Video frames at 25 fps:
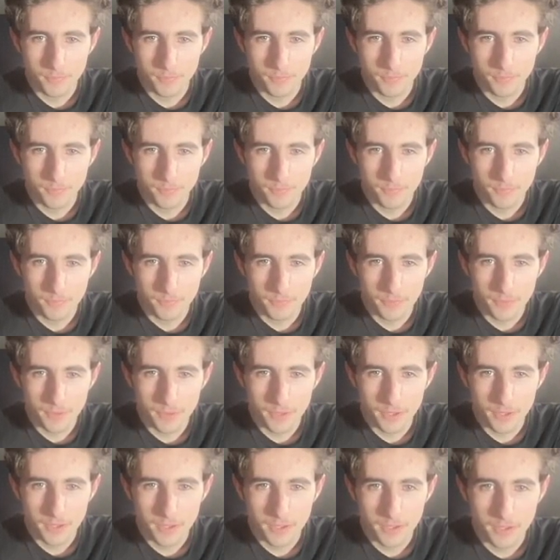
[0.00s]

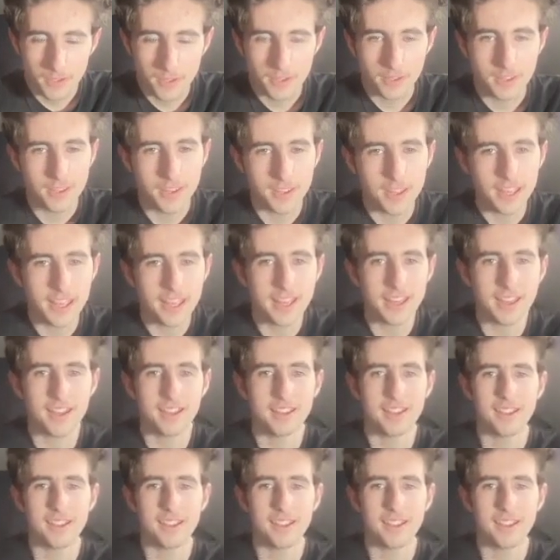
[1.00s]
Nothing is said.